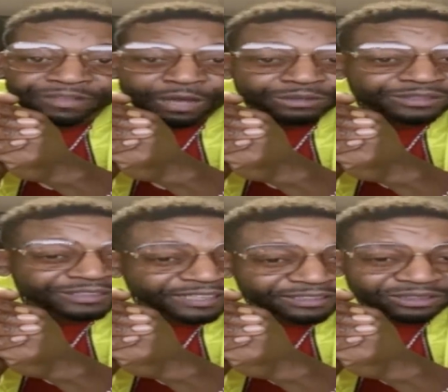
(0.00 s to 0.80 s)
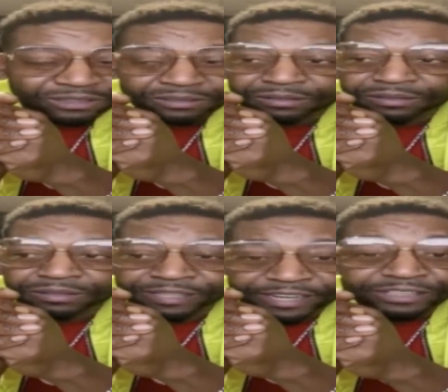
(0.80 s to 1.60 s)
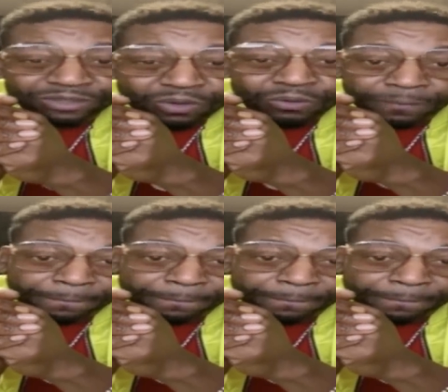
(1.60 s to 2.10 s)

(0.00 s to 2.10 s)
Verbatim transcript: I was 6 years old.